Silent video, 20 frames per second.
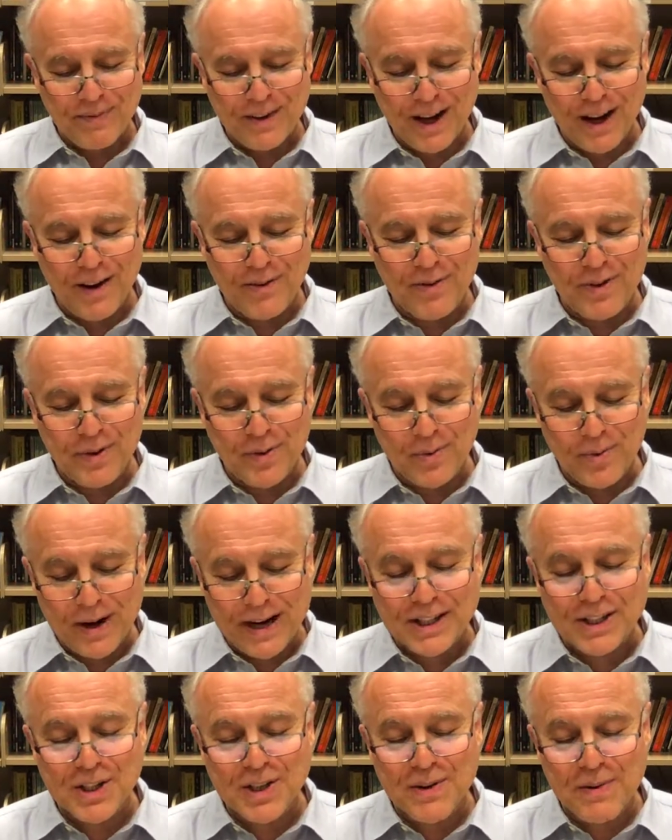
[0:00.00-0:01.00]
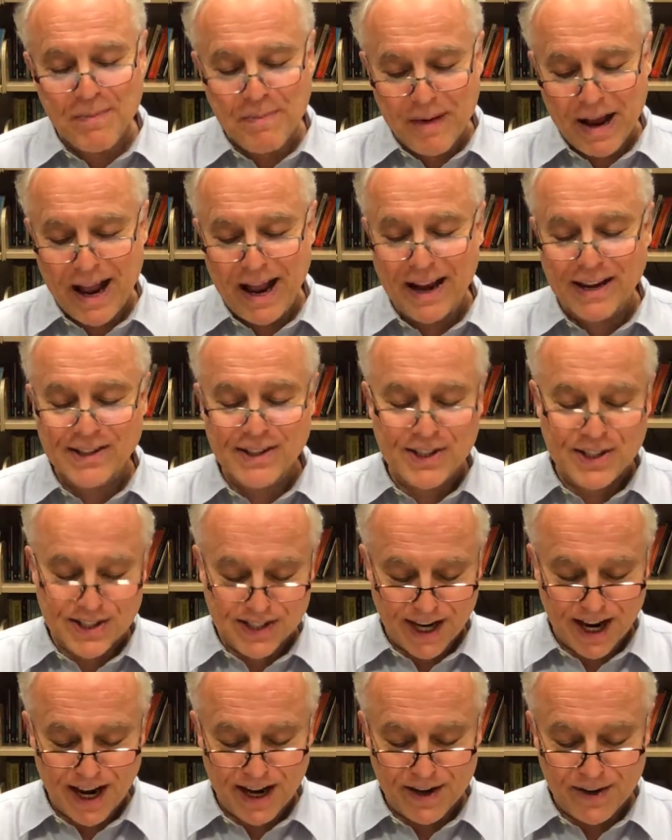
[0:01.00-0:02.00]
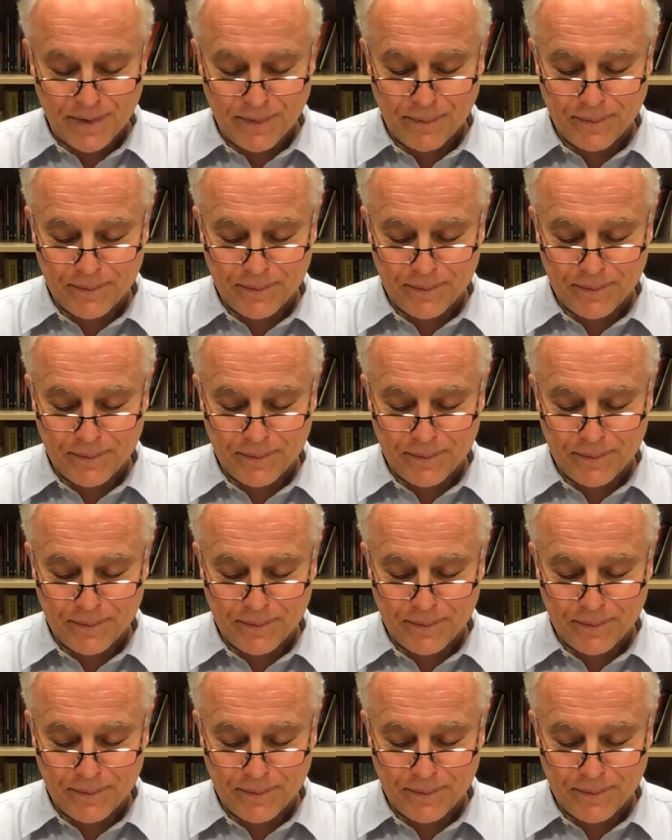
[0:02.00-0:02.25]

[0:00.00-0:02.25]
of the rich man's son.